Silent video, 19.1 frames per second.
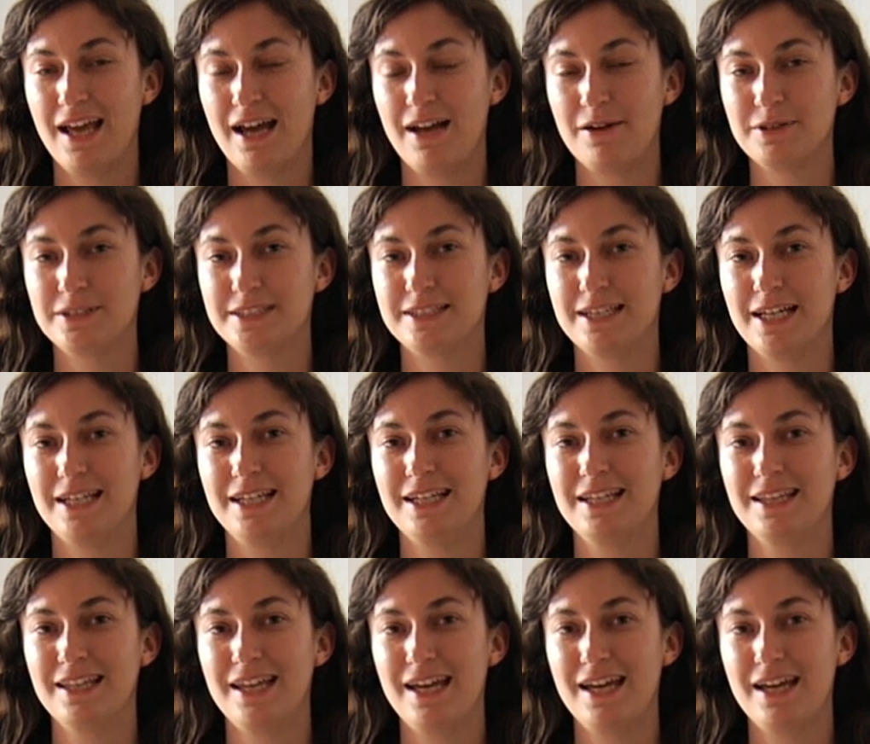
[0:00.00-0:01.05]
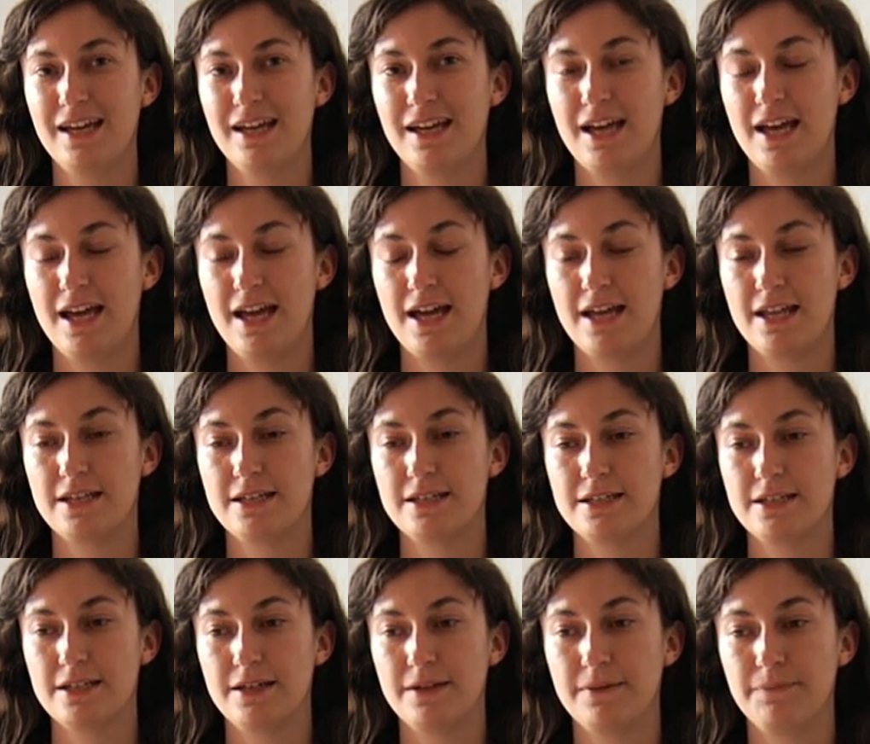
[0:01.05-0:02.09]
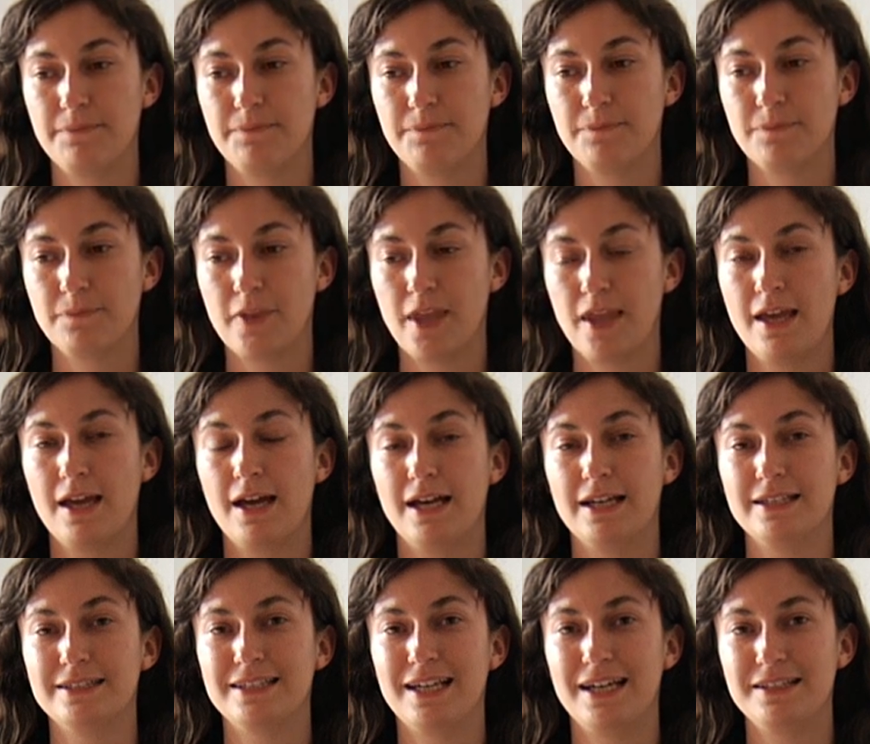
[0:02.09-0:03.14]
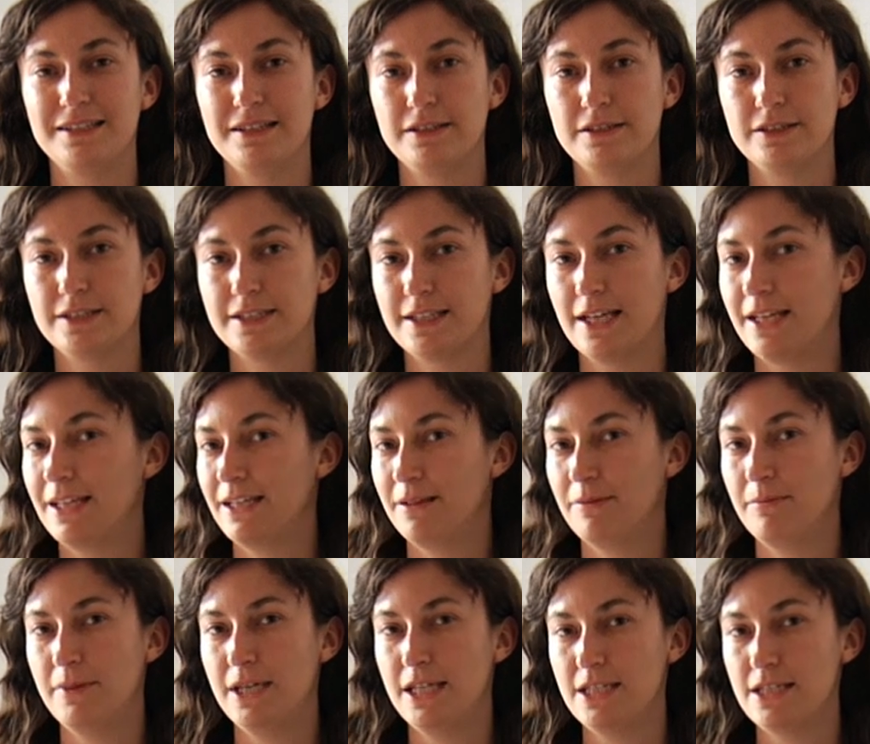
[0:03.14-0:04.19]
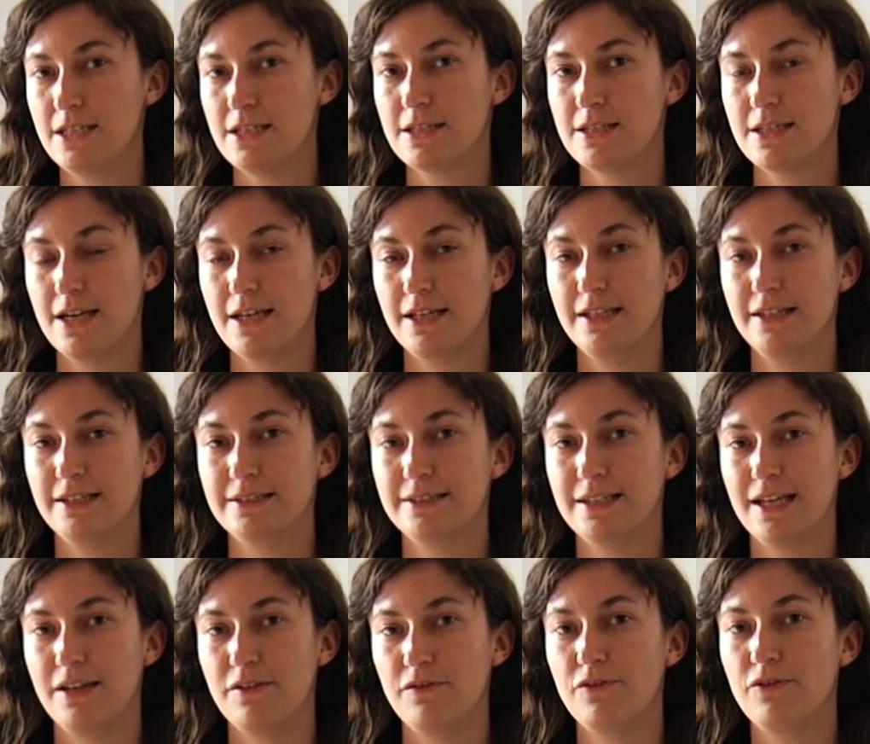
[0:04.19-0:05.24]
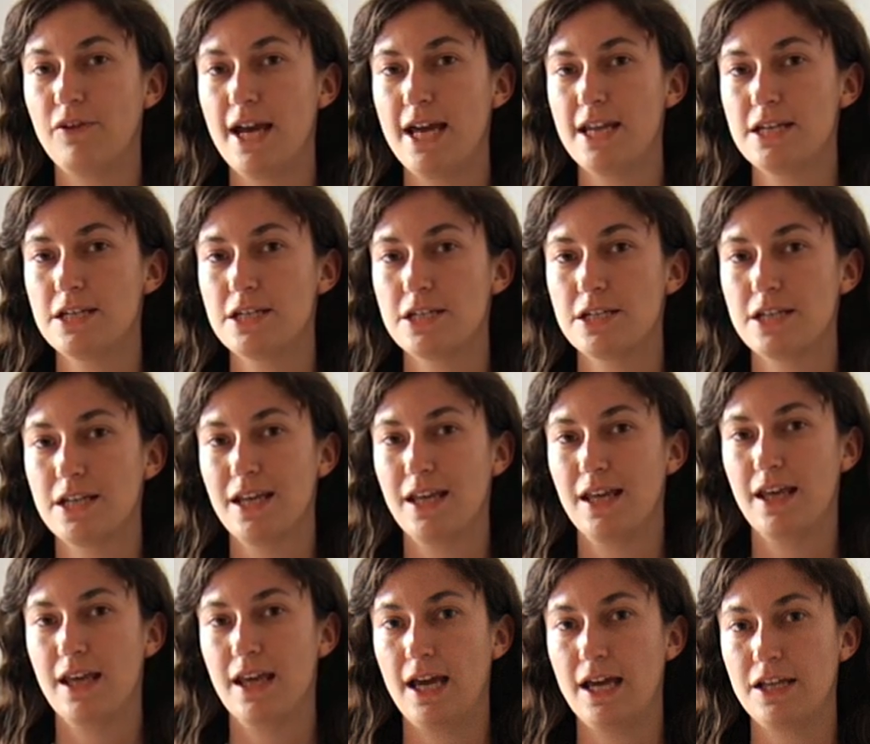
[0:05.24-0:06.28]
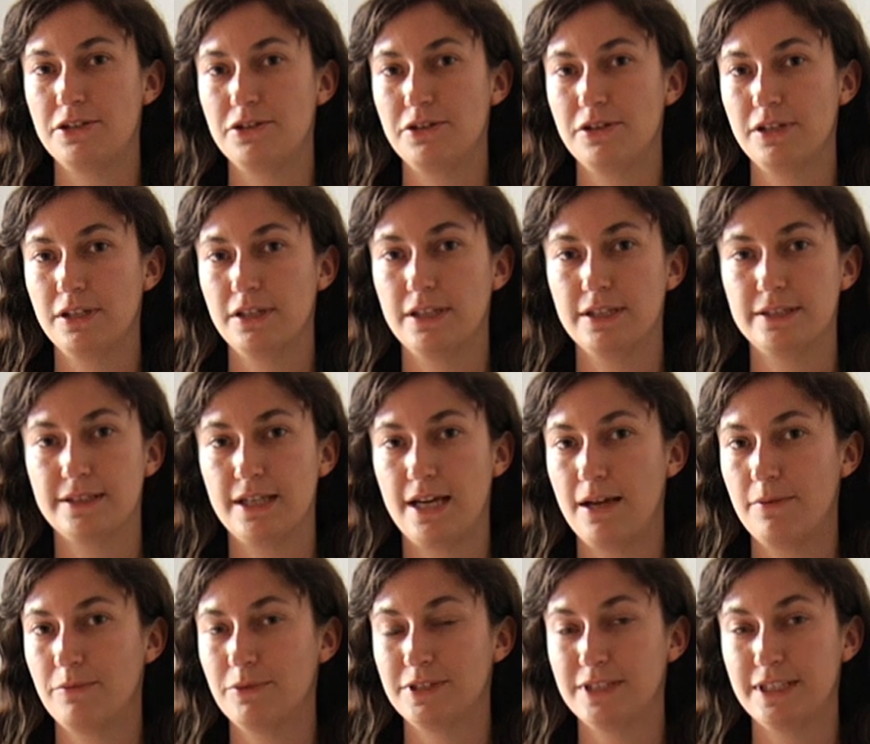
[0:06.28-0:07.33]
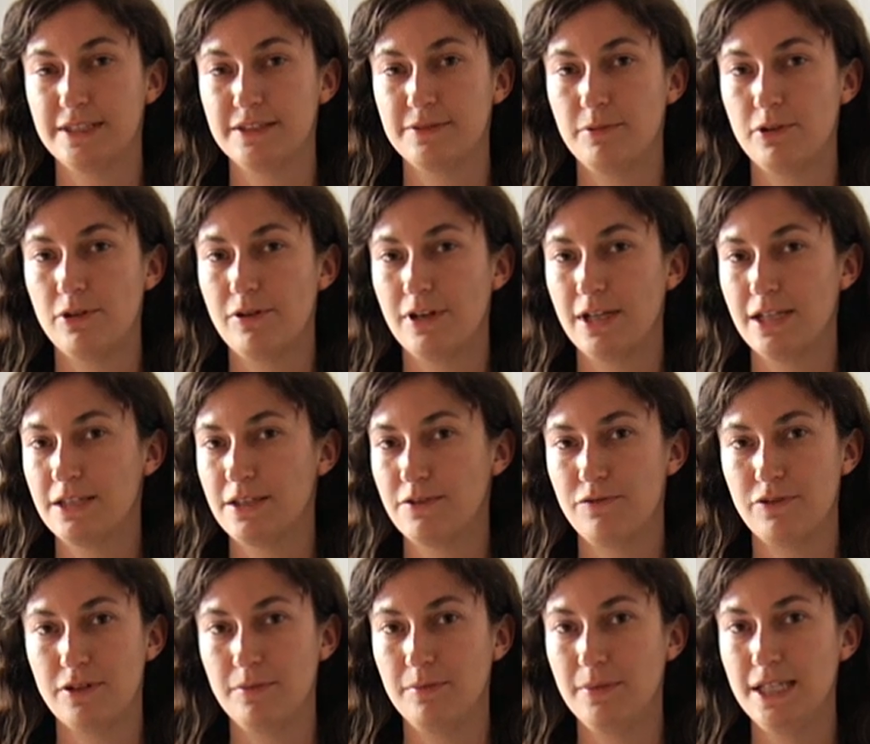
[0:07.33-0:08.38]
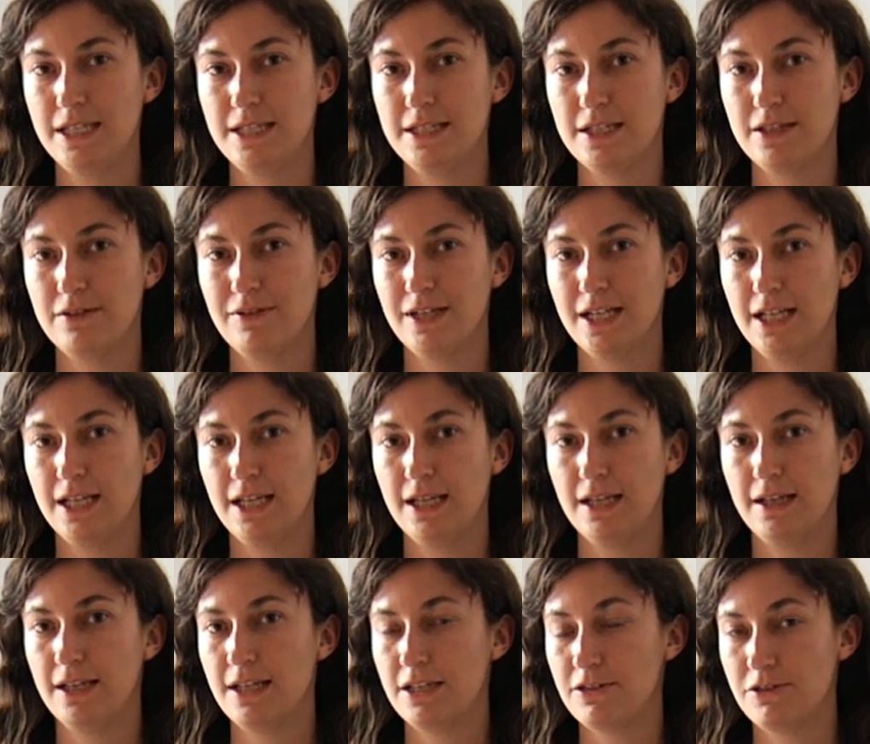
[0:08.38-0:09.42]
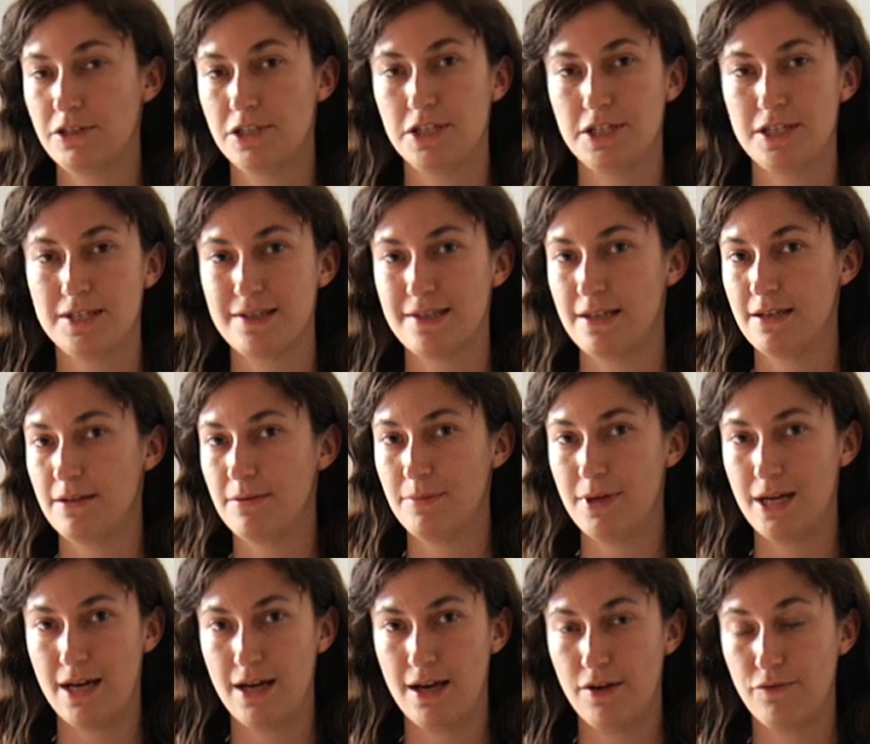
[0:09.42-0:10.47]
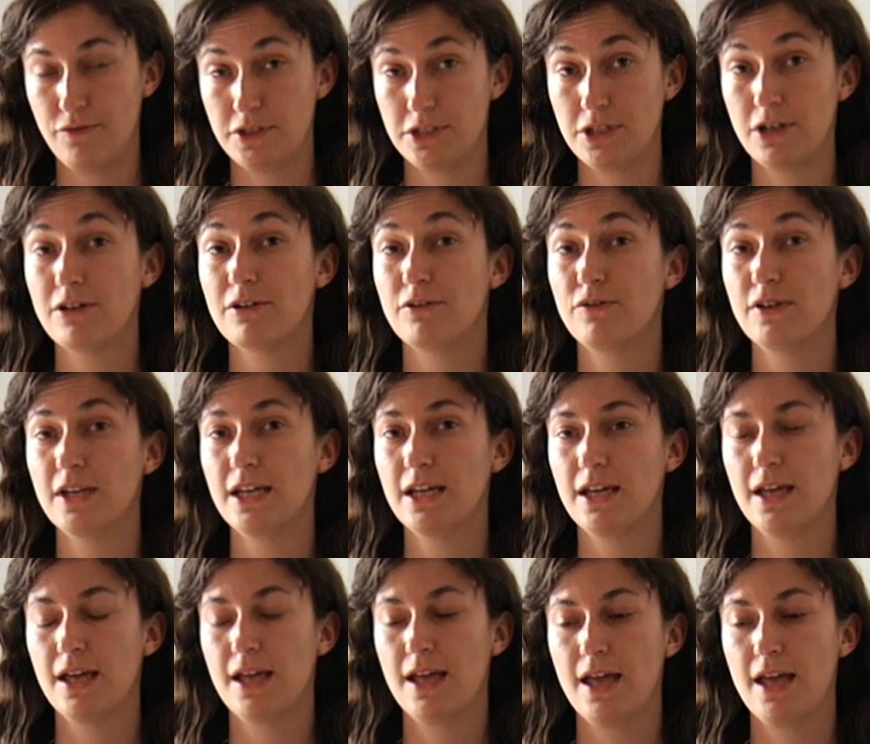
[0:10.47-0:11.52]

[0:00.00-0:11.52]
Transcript: I was studying there, and I started studying media studies and French. And during this time was exploring different media, really, literature, cinema, photography.